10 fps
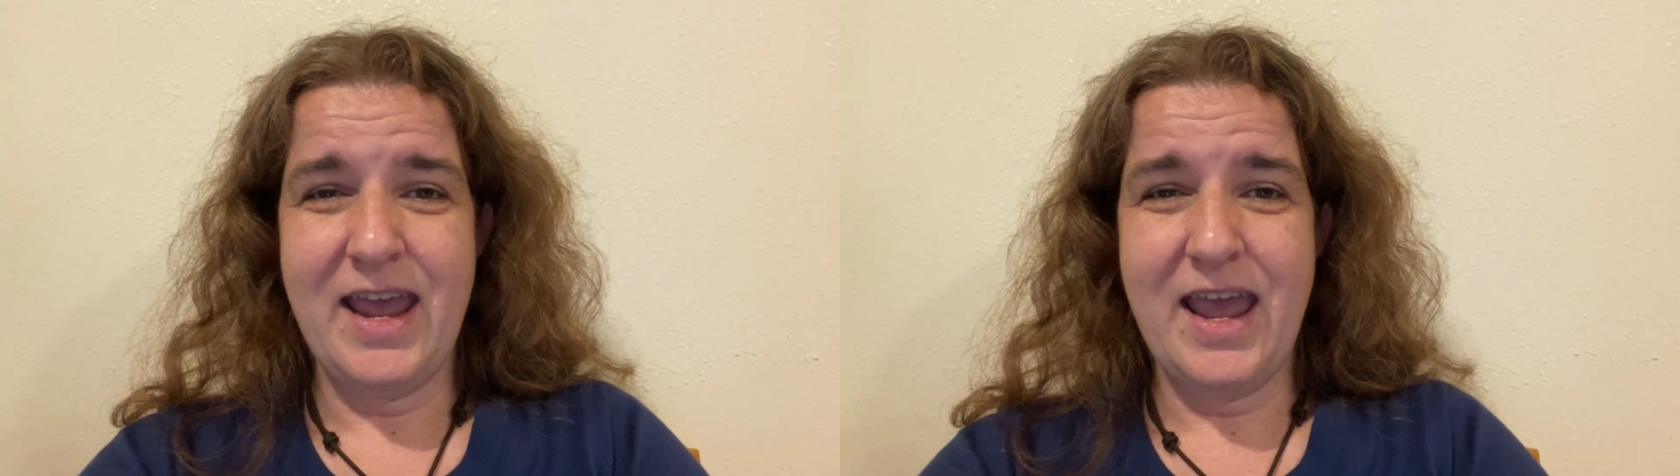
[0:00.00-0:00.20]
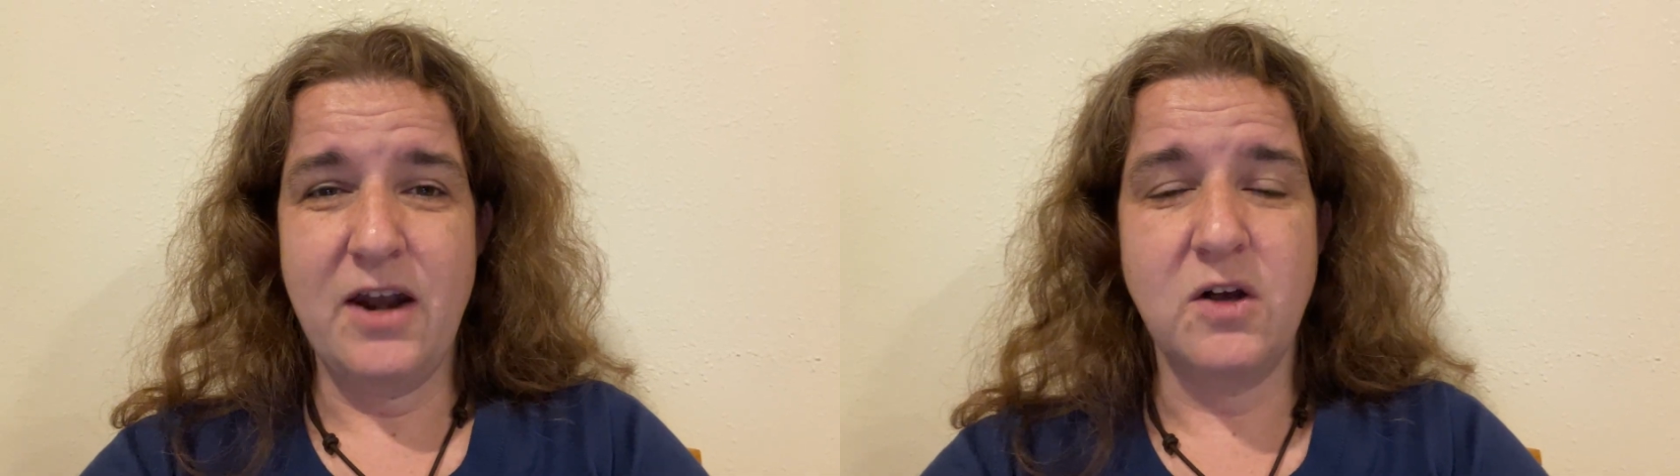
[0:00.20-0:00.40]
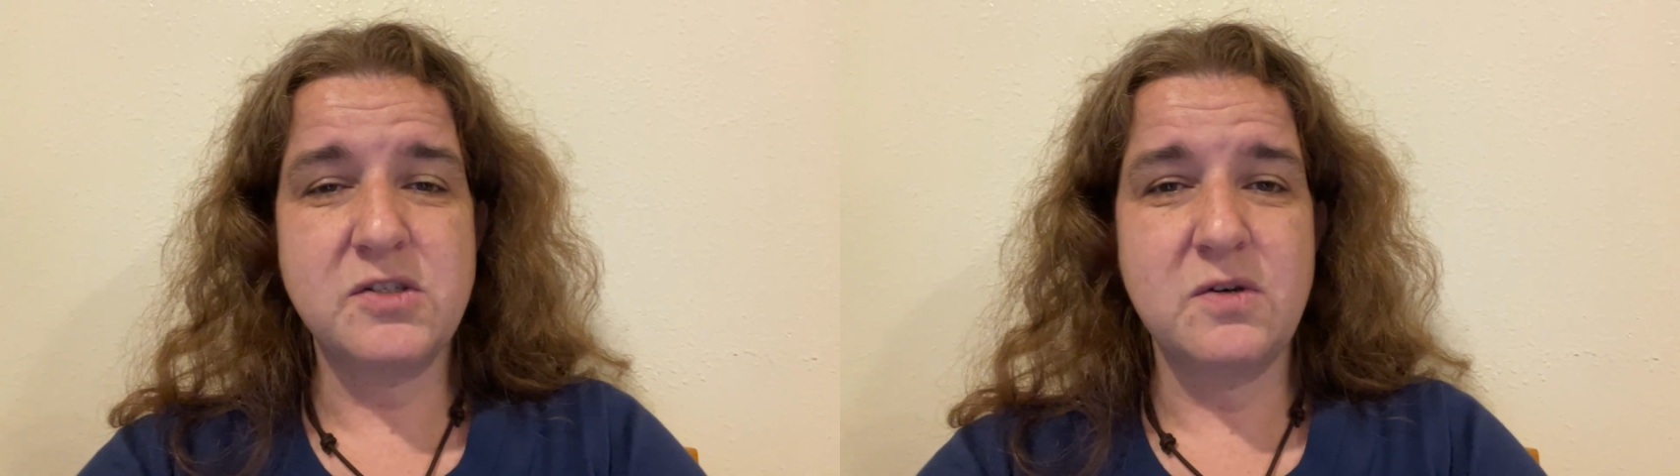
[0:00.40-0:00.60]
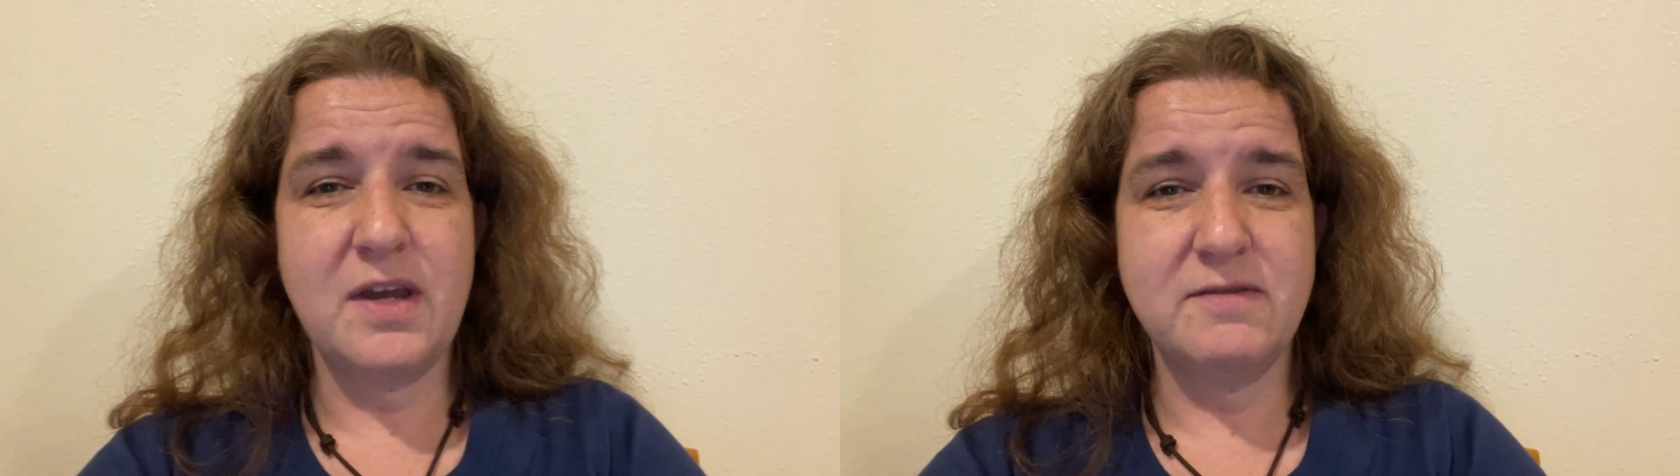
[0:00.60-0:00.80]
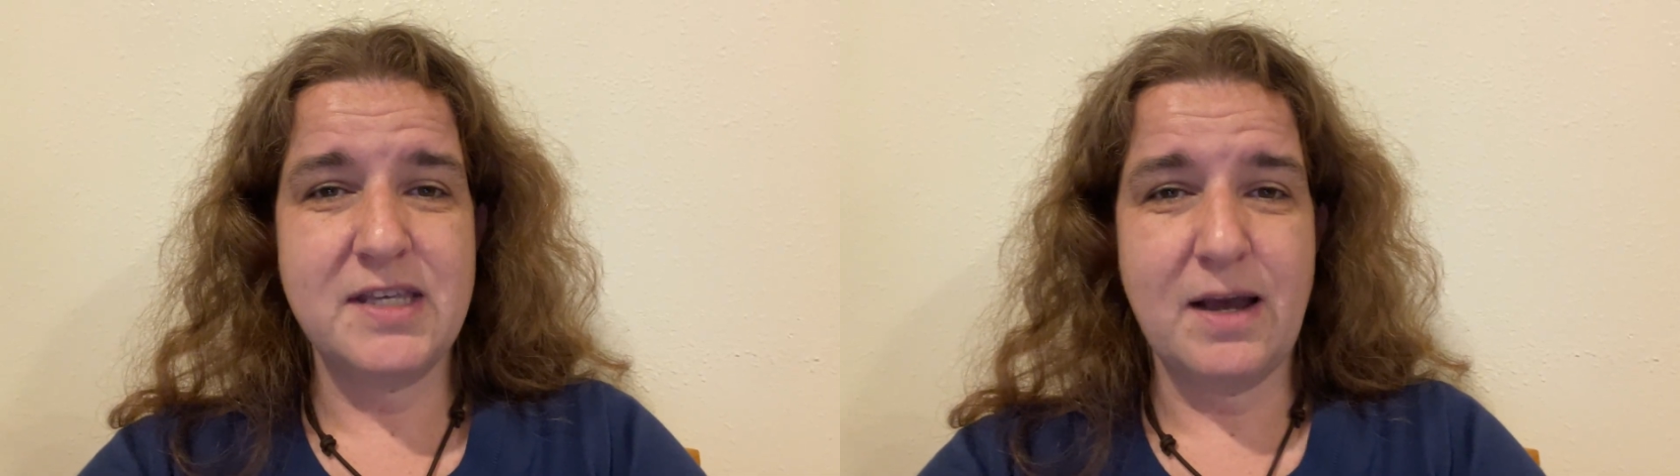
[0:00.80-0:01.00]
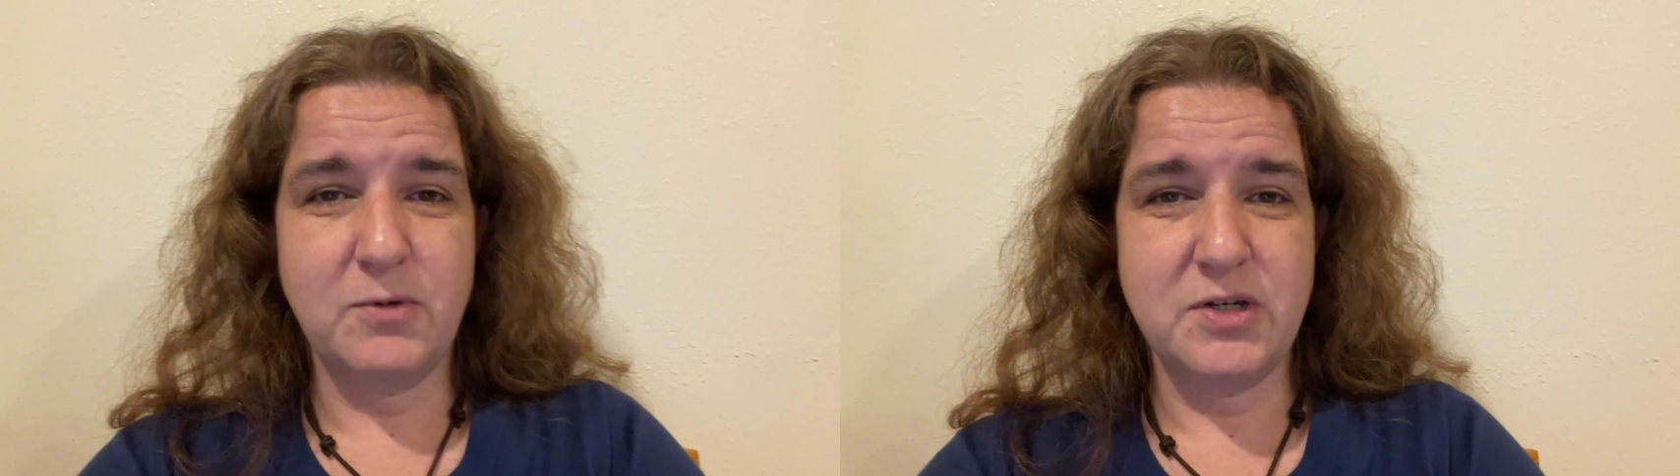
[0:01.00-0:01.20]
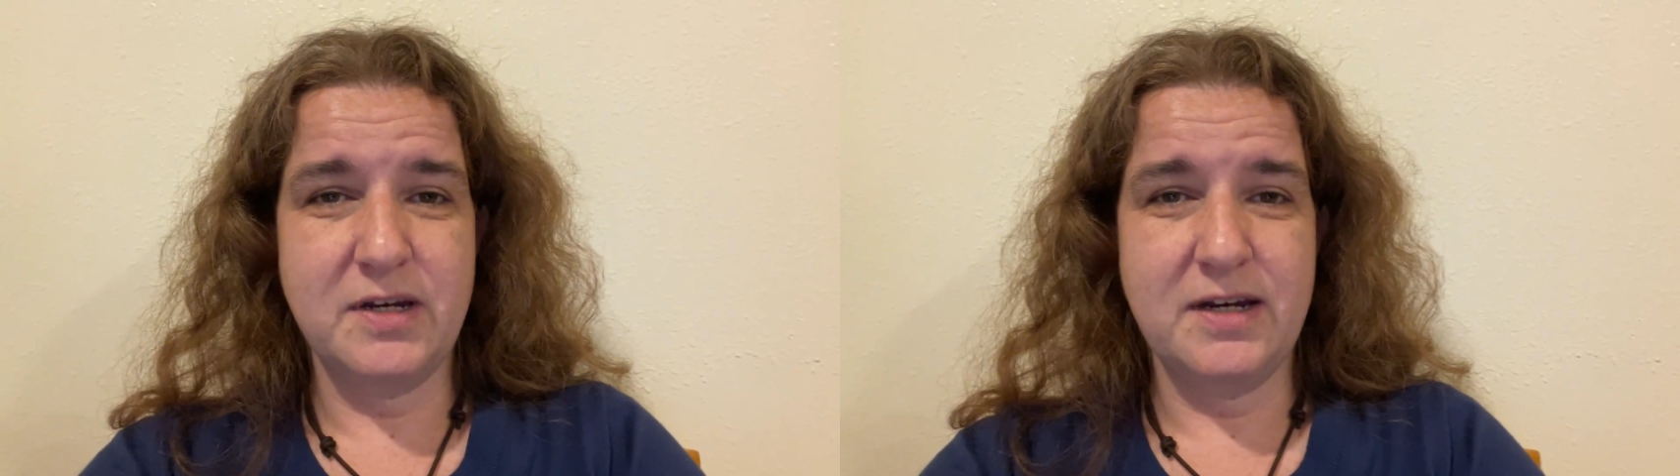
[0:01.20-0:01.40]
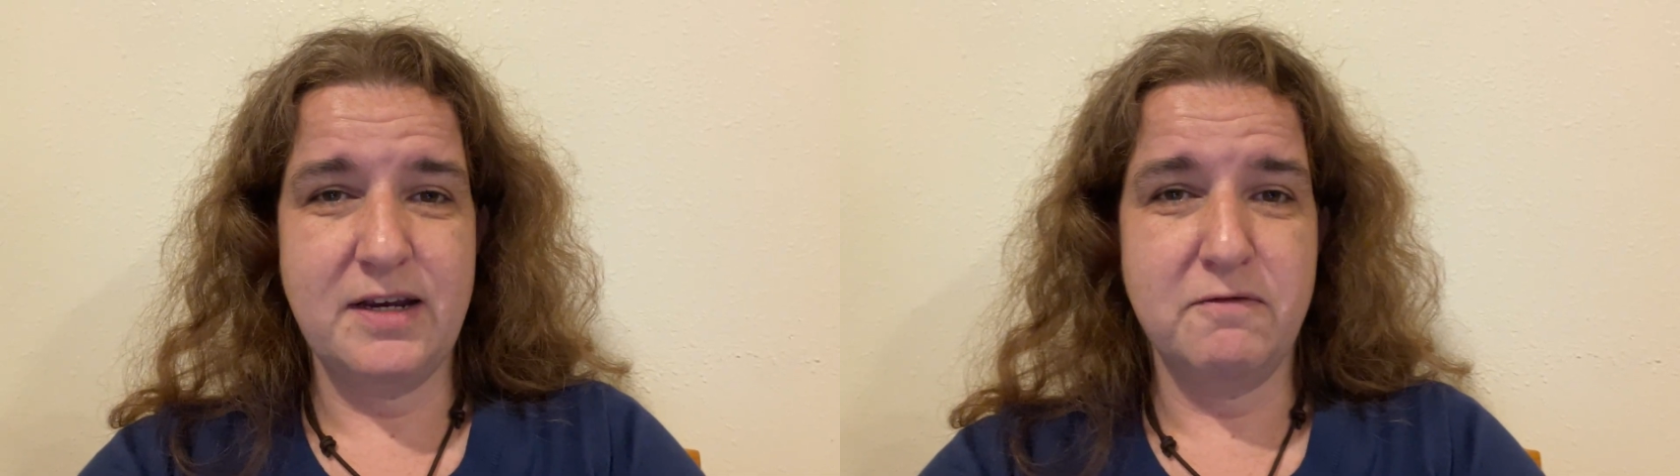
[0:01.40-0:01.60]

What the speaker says: And also gives the opportunity